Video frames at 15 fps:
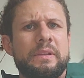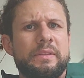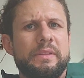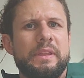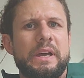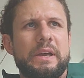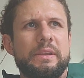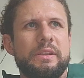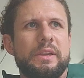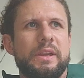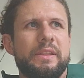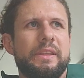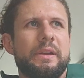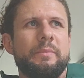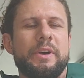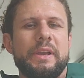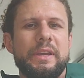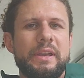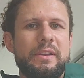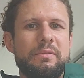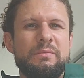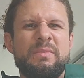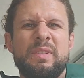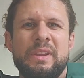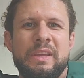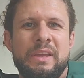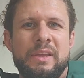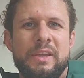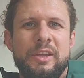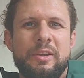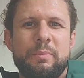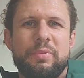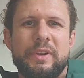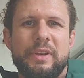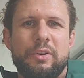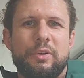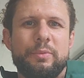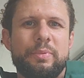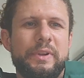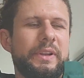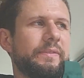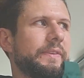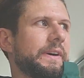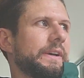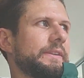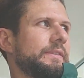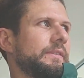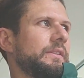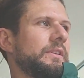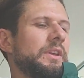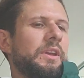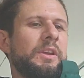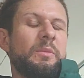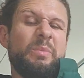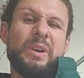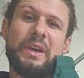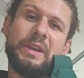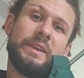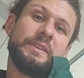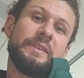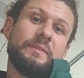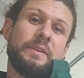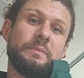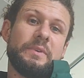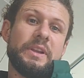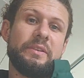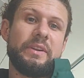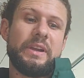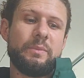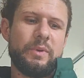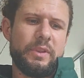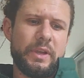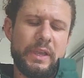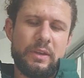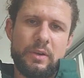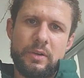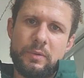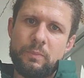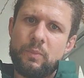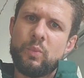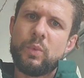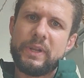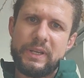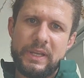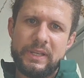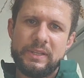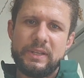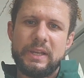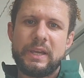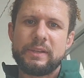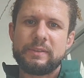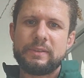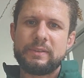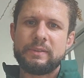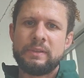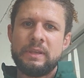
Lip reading: that might get pretty old pretty fast. But I guess if I'm running around with like a one-handed axe